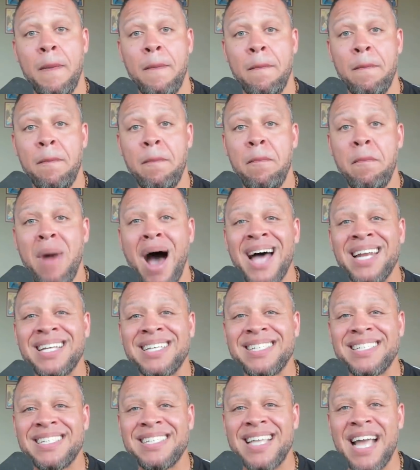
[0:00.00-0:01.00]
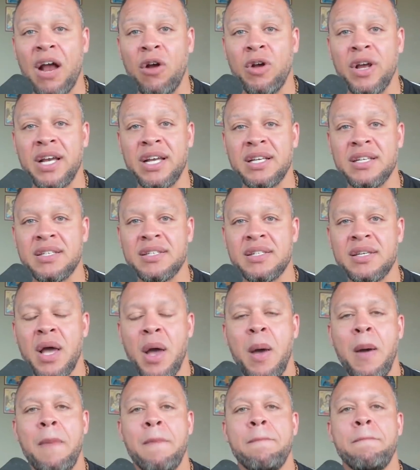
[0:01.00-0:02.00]
Monasteries.
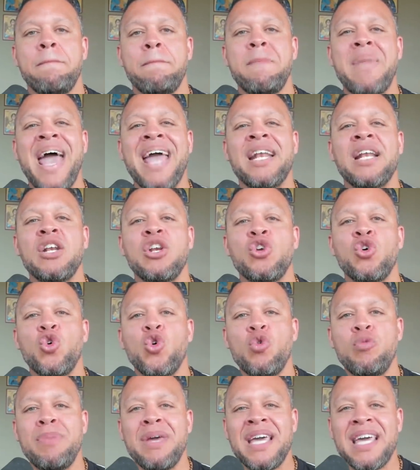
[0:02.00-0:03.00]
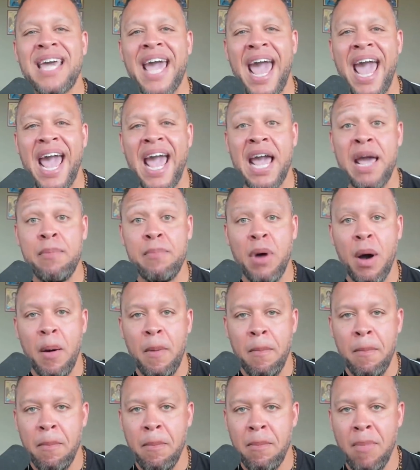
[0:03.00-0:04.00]
Men who became
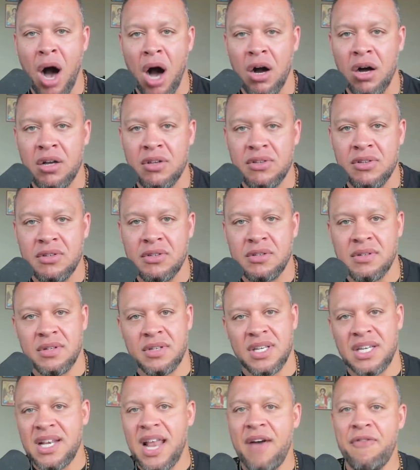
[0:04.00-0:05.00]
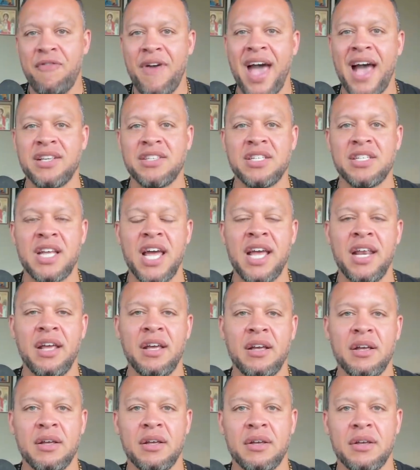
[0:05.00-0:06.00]
monks. Isn't that fascinating?
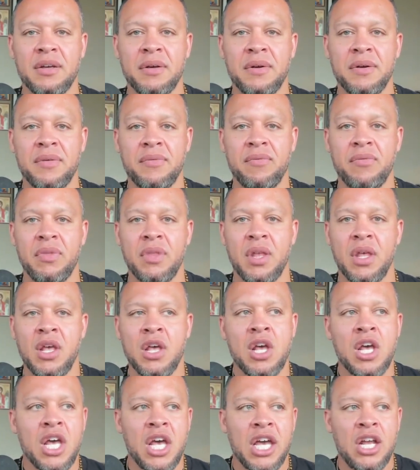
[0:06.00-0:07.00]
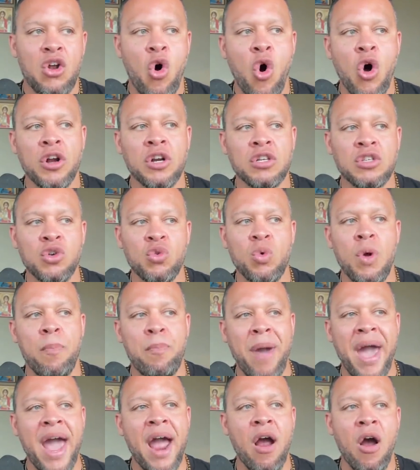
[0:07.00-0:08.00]
In order to
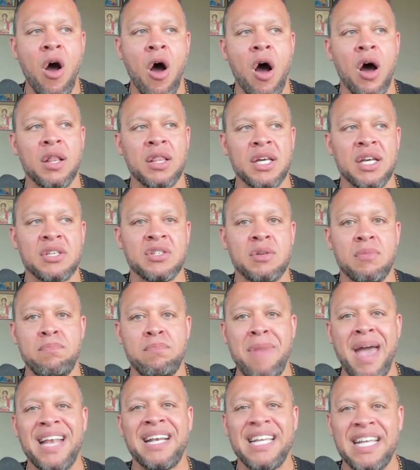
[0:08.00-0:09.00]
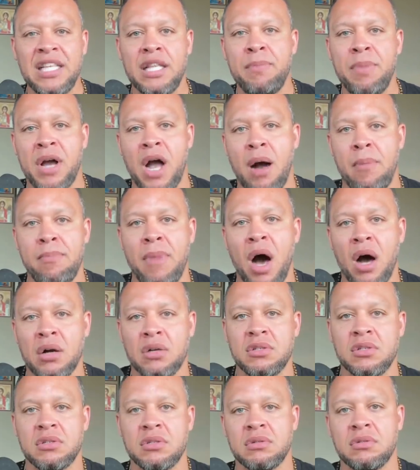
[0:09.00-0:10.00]
repair all this, men need to become
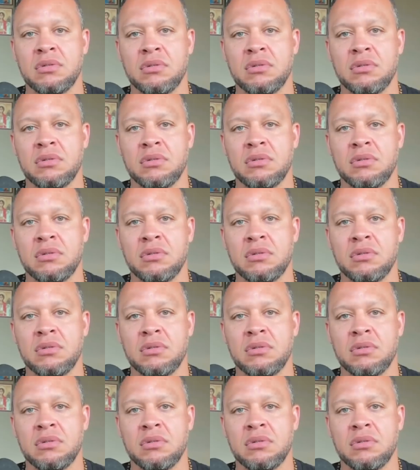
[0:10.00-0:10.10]
monks.